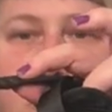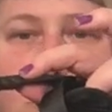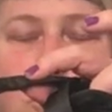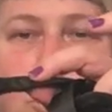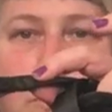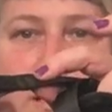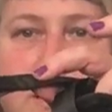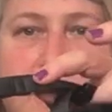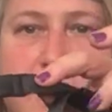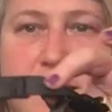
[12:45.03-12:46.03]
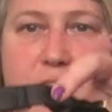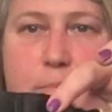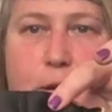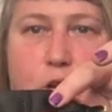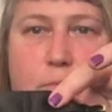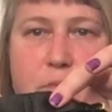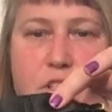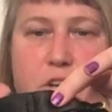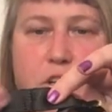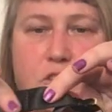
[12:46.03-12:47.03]
sewn loop, and it's like a seatbelt
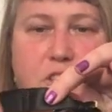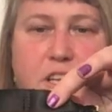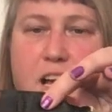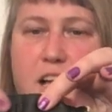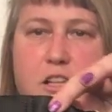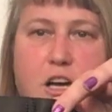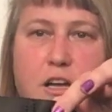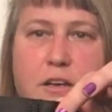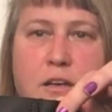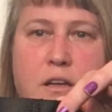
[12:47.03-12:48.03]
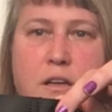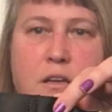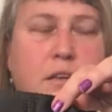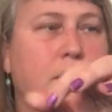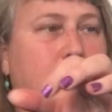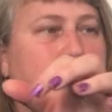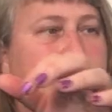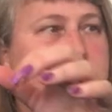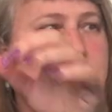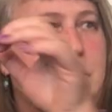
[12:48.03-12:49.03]
material, just a nylon
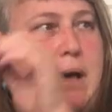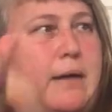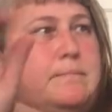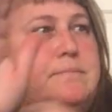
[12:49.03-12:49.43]
type thing.